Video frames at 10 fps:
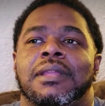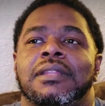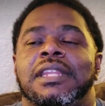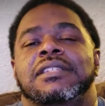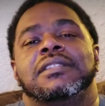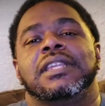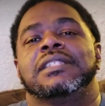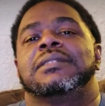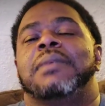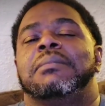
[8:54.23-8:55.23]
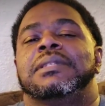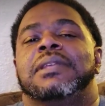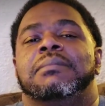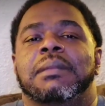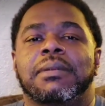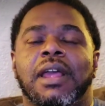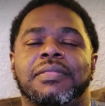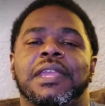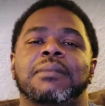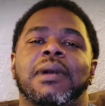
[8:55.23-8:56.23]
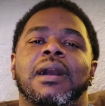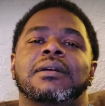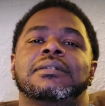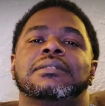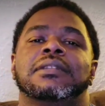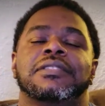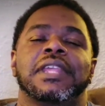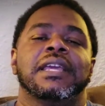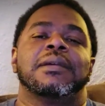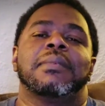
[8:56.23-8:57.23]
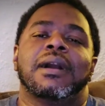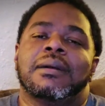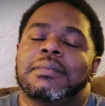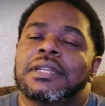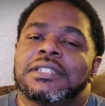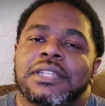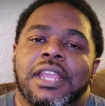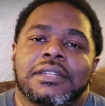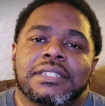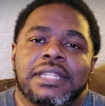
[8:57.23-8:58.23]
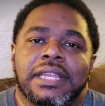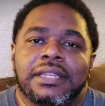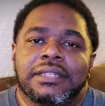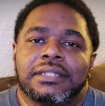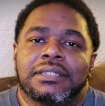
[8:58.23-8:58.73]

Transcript: these are things that maybe some people are thinking about, but they're scared to say it.